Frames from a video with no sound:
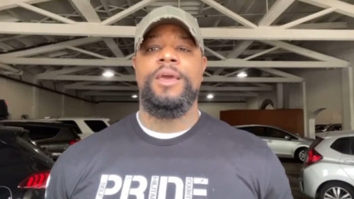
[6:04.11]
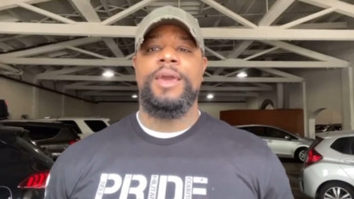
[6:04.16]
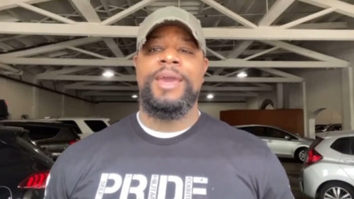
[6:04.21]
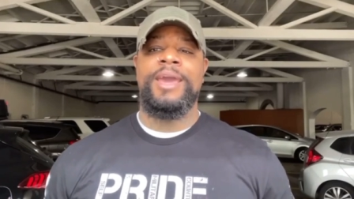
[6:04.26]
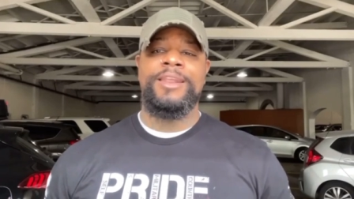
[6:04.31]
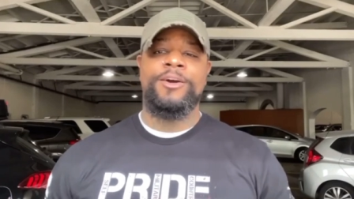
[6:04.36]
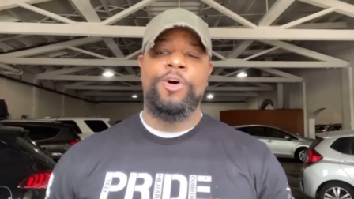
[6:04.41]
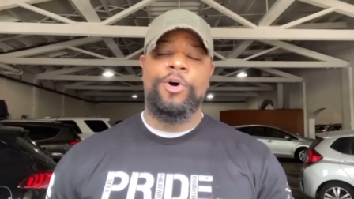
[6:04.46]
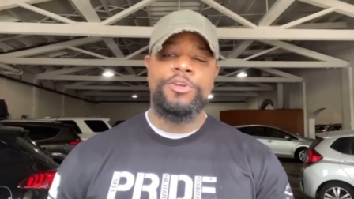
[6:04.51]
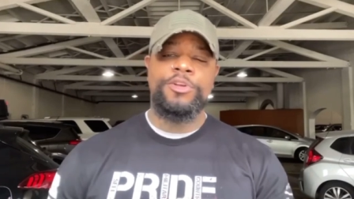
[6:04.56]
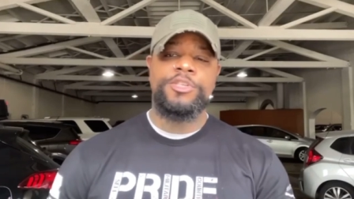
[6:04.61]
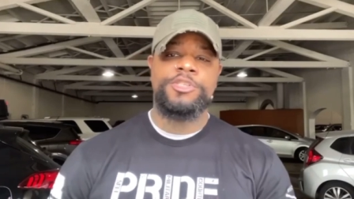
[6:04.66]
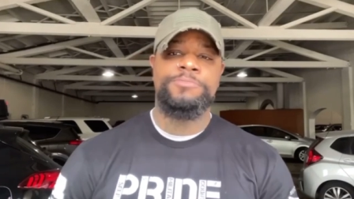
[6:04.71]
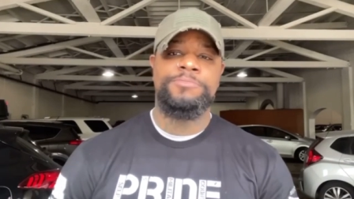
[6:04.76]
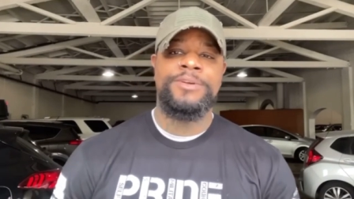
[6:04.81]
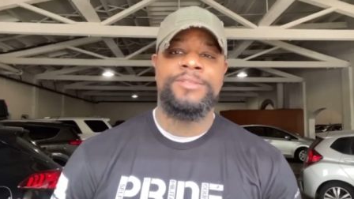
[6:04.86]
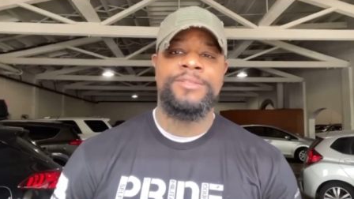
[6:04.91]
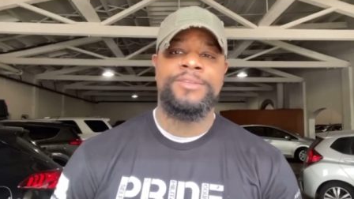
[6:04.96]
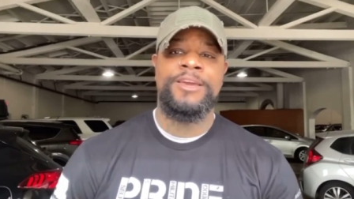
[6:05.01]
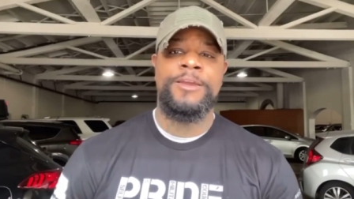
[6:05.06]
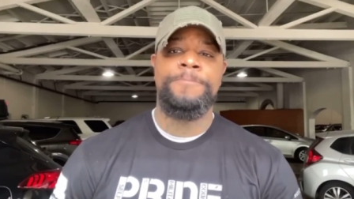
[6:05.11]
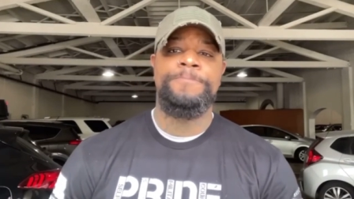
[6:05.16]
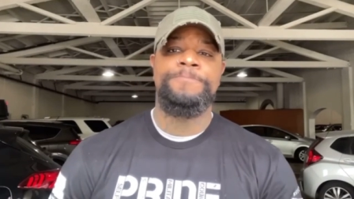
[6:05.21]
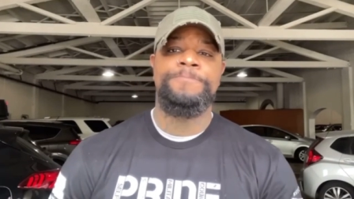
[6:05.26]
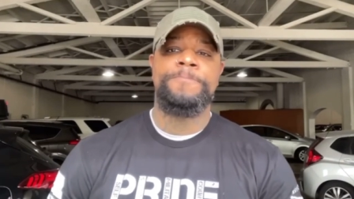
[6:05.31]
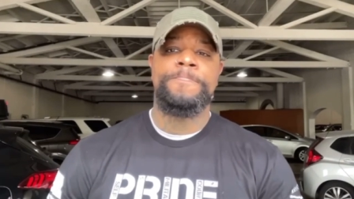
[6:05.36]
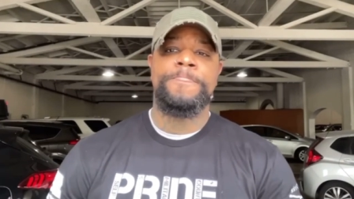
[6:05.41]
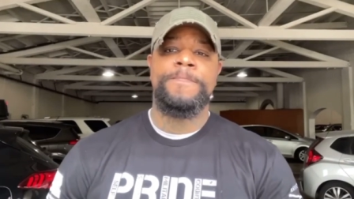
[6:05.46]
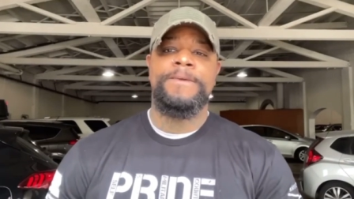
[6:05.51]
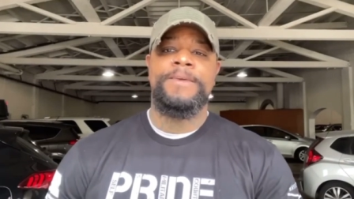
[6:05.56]
And ultimately,
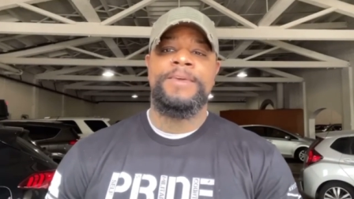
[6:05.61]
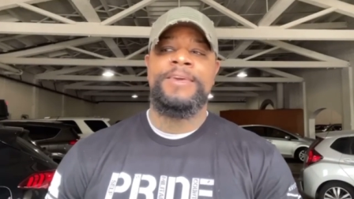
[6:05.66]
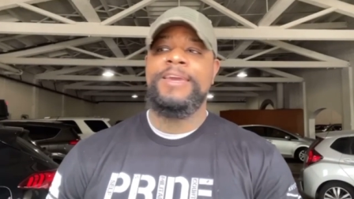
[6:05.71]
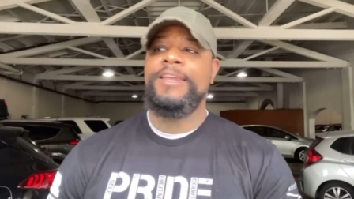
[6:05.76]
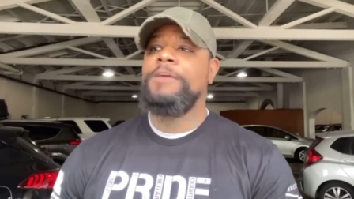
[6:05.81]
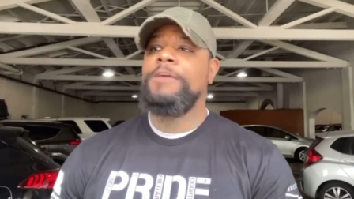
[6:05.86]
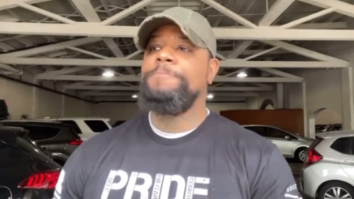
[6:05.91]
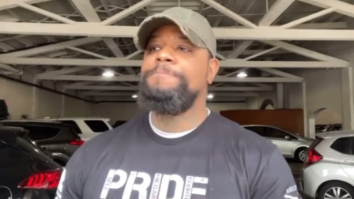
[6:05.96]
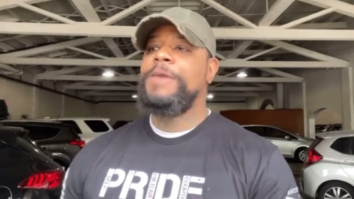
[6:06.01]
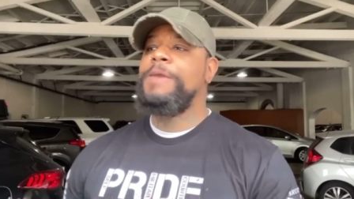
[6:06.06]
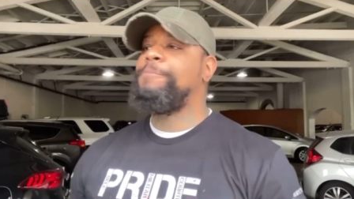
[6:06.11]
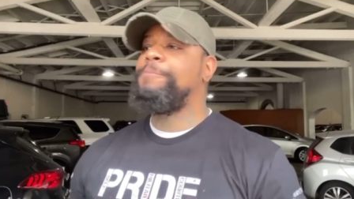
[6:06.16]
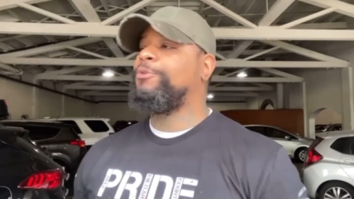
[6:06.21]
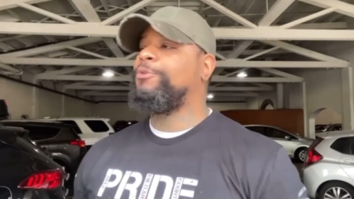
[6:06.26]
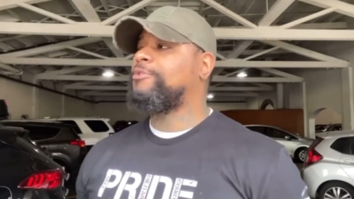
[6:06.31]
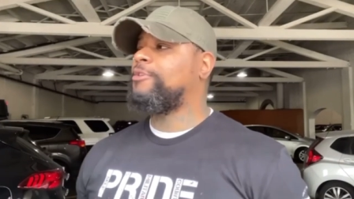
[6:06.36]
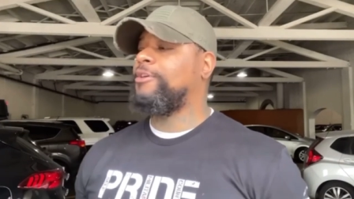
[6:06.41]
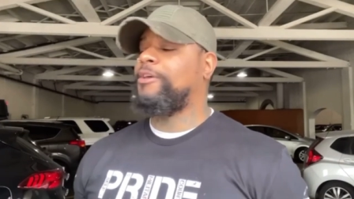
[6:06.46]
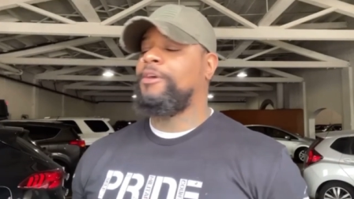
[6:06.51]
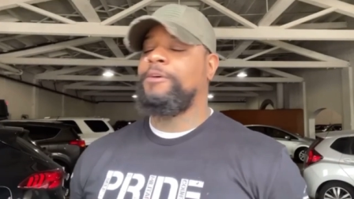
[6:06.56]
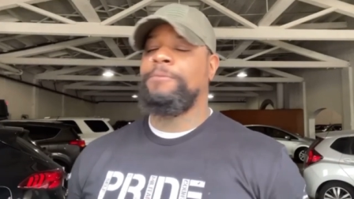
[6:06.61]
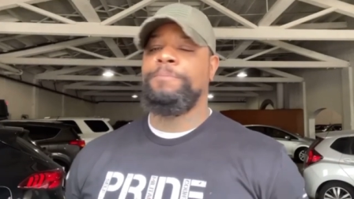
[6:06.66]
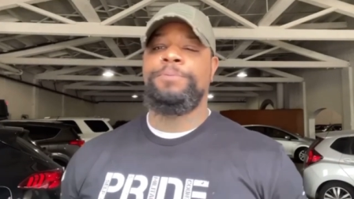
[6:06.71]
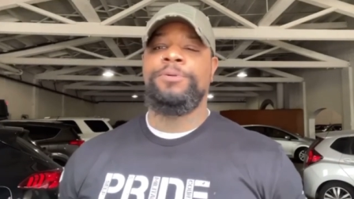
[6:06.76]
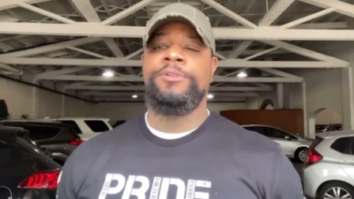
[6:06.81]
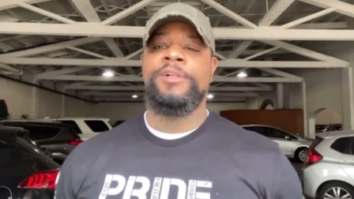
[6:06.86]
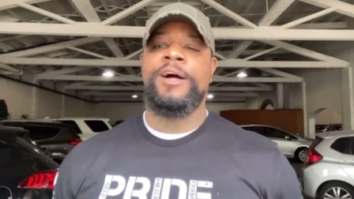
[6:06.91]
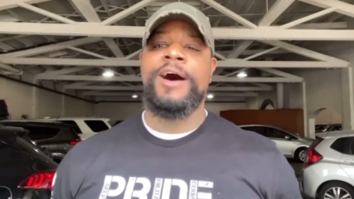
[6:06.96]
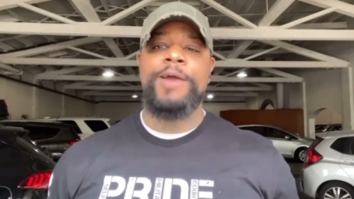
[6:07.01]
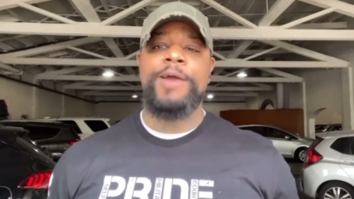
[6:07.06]
getting people to
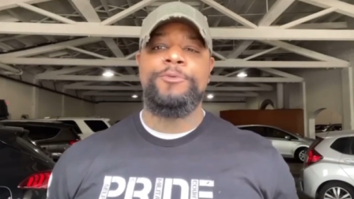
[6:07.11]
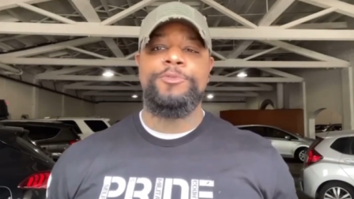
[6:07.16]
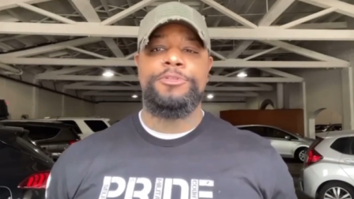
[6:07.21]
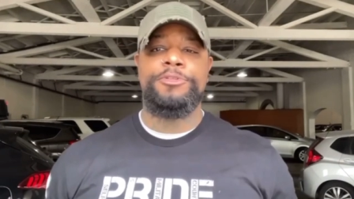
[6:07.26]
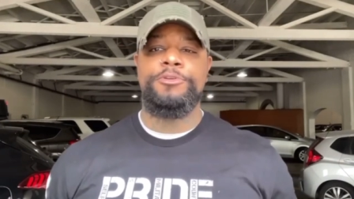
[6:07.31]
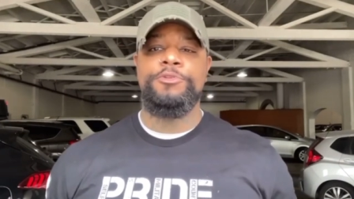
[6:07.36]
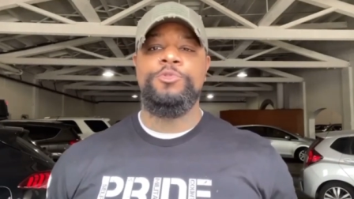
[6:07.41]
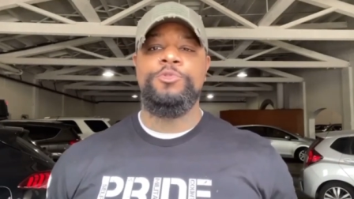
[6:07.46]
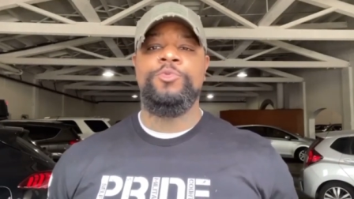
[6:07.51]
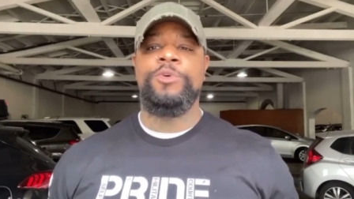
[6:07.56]
comply with you,